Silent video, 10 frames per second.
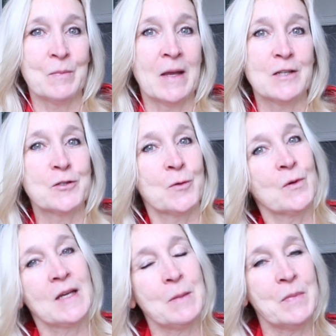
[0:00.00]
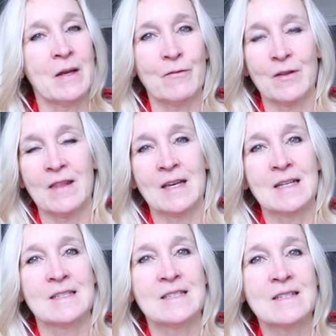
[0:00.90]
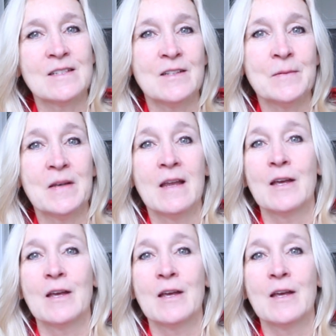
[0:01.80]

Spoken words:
make sure we're keeping everything consistent,